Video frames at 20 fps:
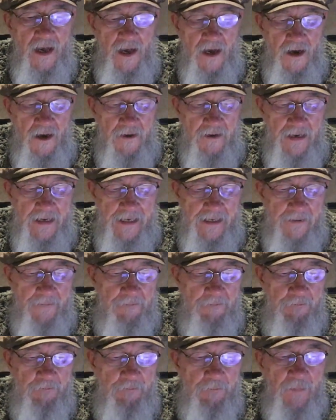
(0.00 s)
All right.
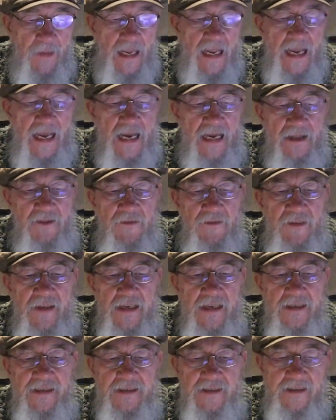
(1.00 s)

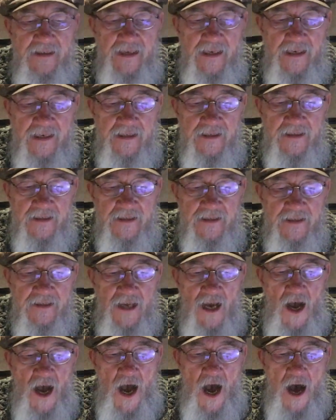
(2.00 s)
These sticks
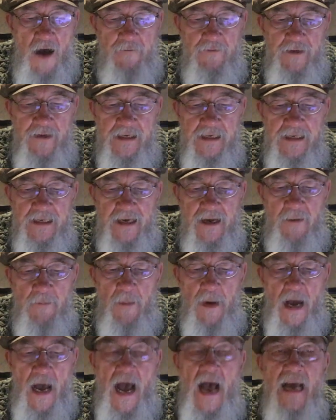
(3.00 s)
often
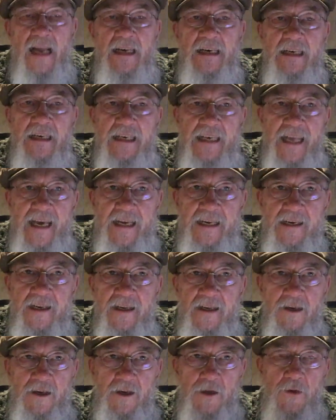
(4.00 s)
come lead
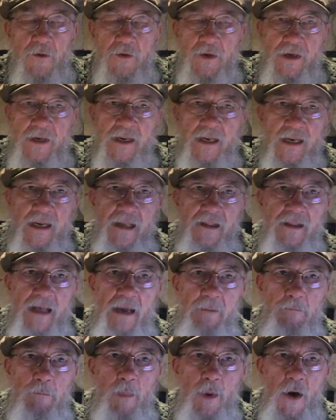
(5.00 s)
loaded.
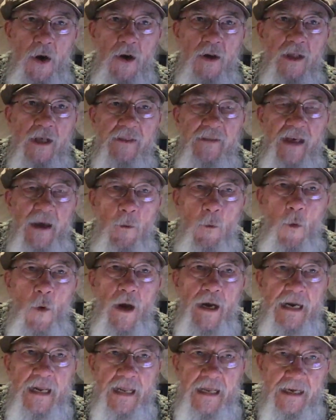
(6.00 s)
That ball on that
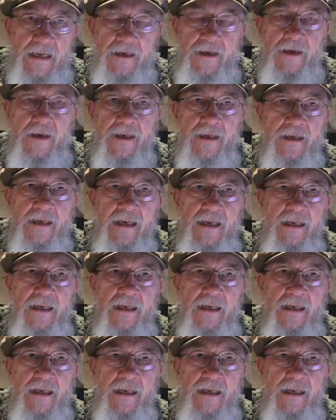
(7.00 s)
one end